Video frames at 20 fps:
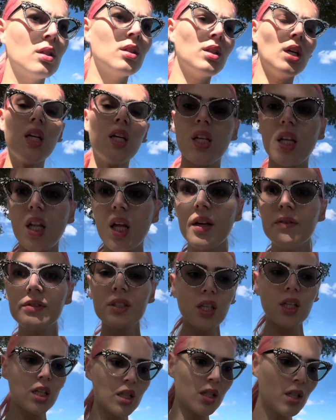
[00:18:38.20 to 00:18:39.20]
He loves
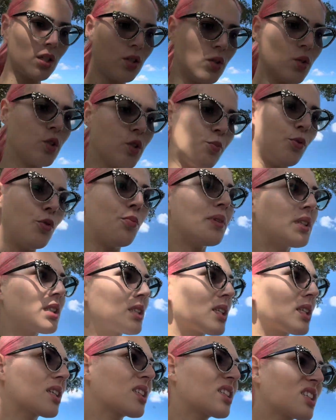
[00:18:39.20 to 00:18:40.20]
to eat the goose poop. It's
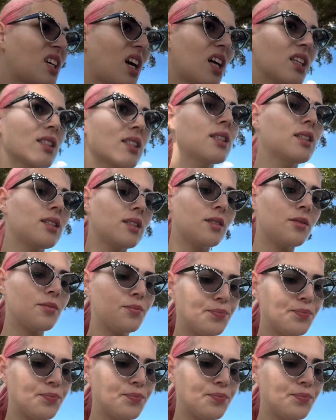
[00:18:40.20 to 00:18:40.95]
disgusting.